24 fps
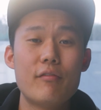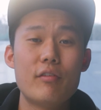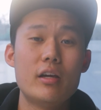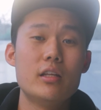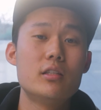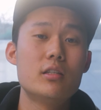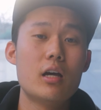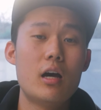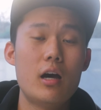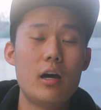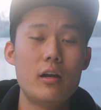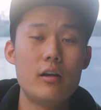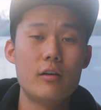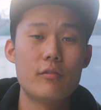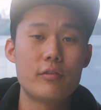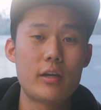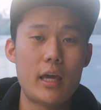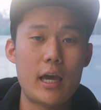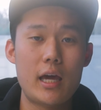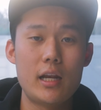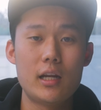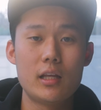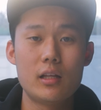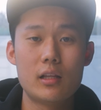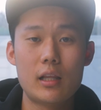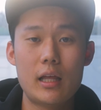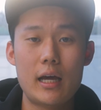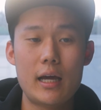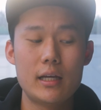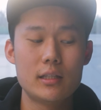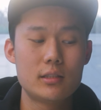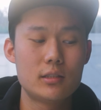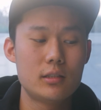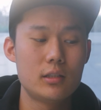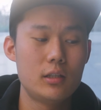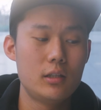a ton of Canon
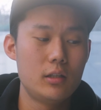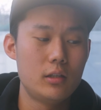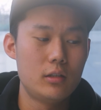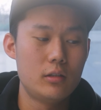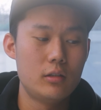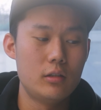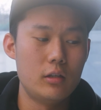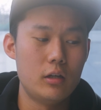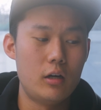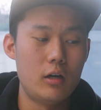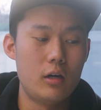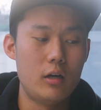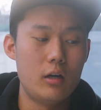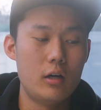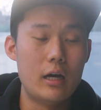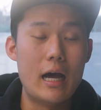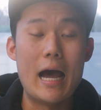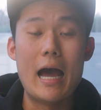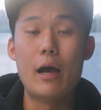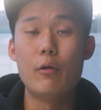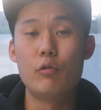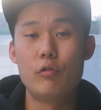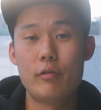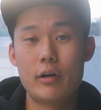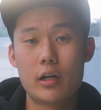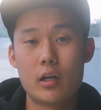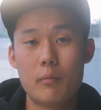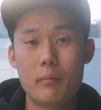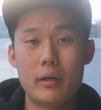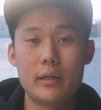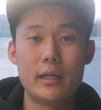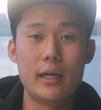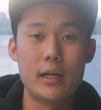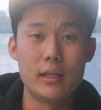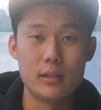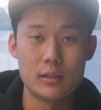glass, I would
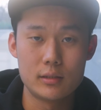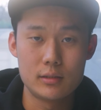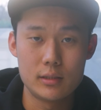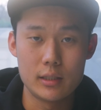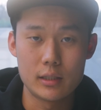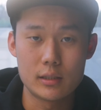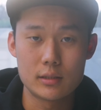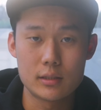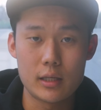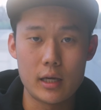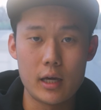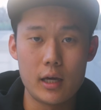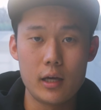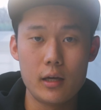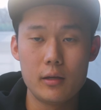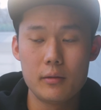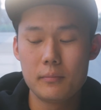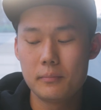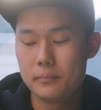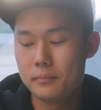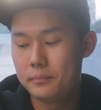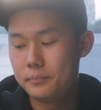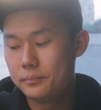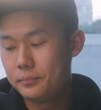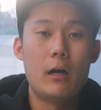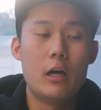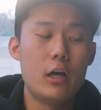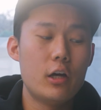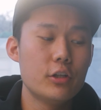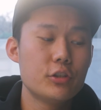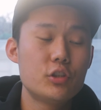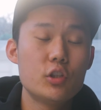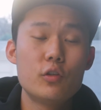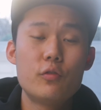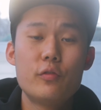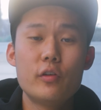recommend getting the 6K. I
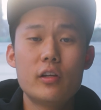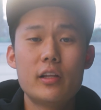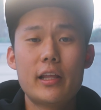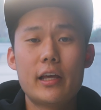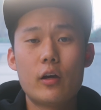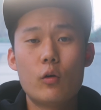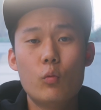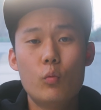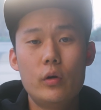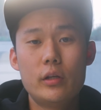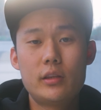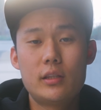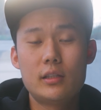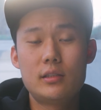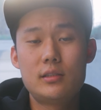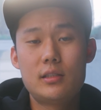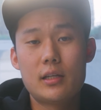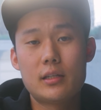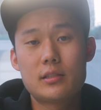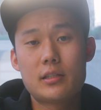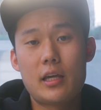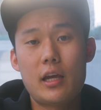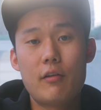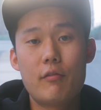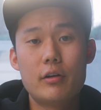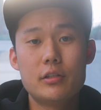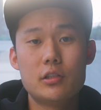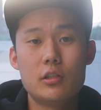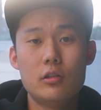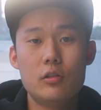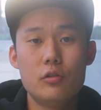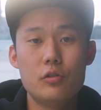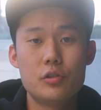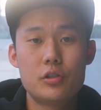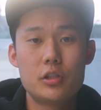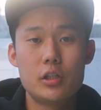also feel like with the 6K
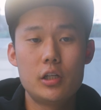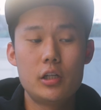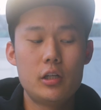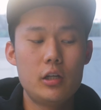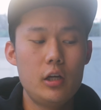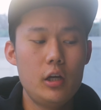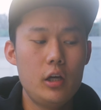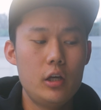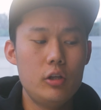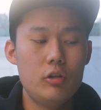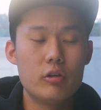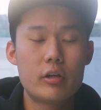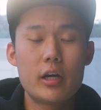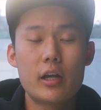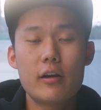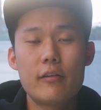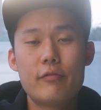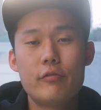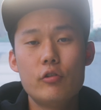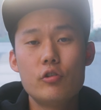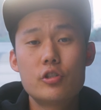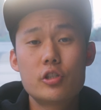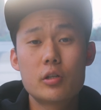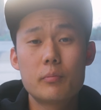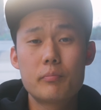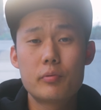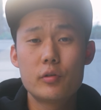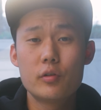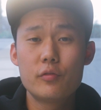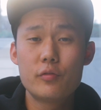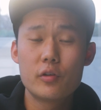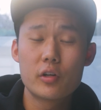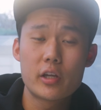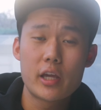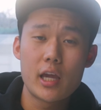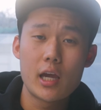resolution, you kind of
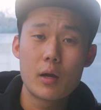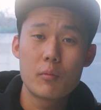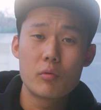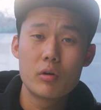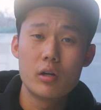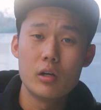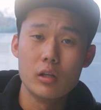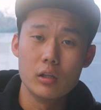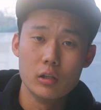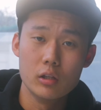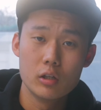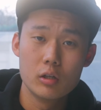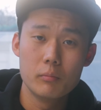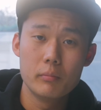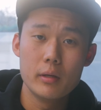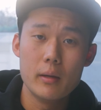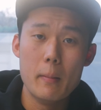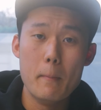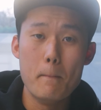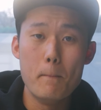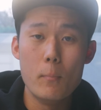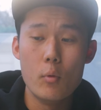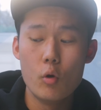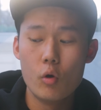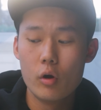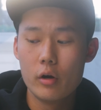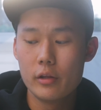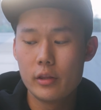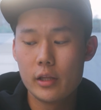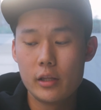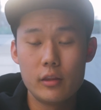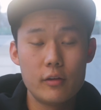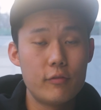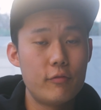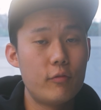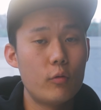future-proof your camera a little bit more
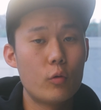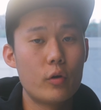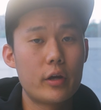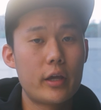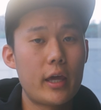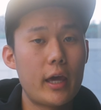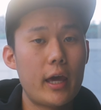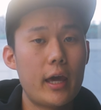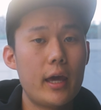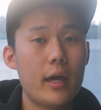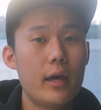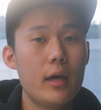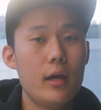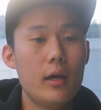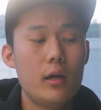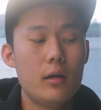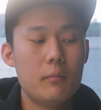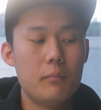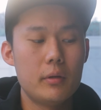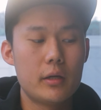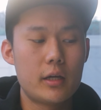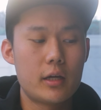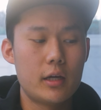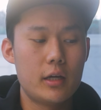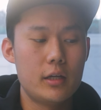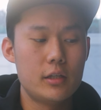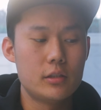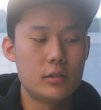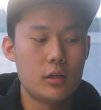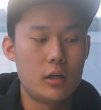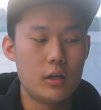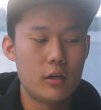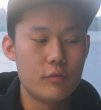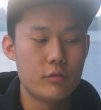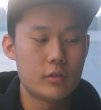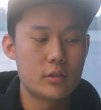than the 4K because
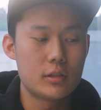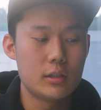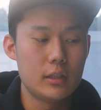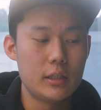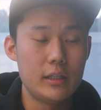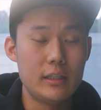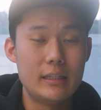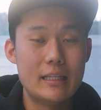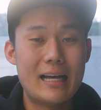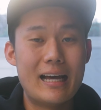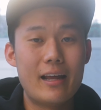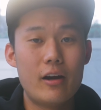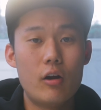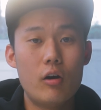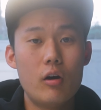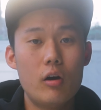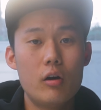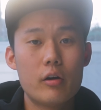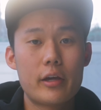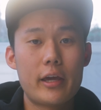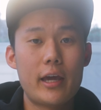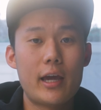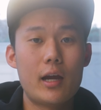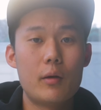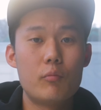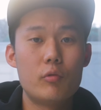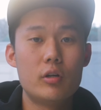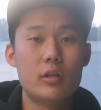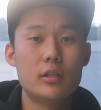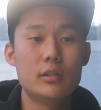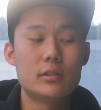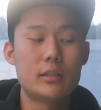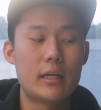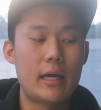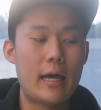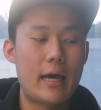obviously not all
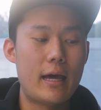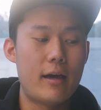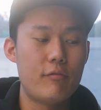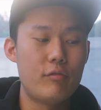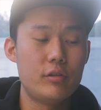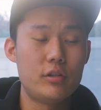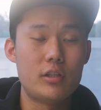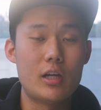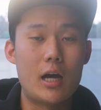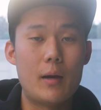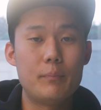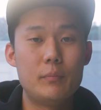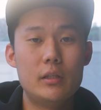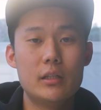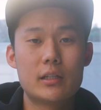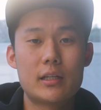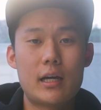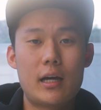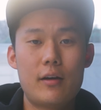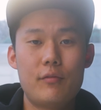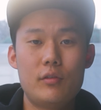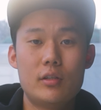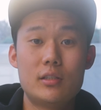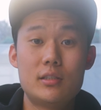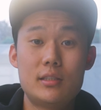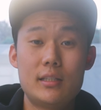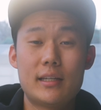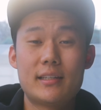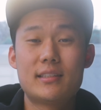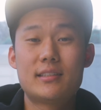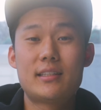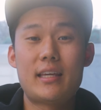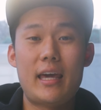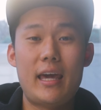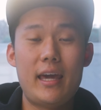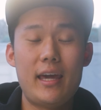cameras have adopted kind of the
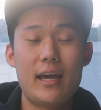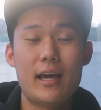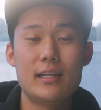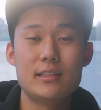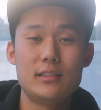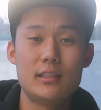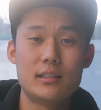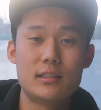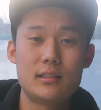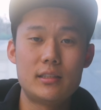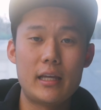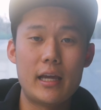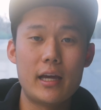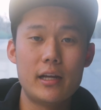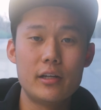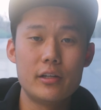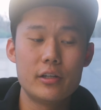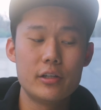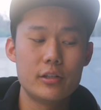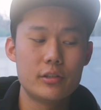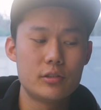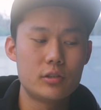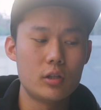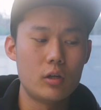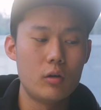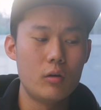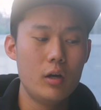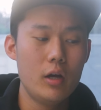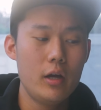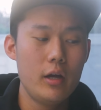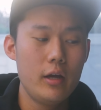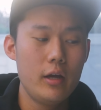6K as the standard. So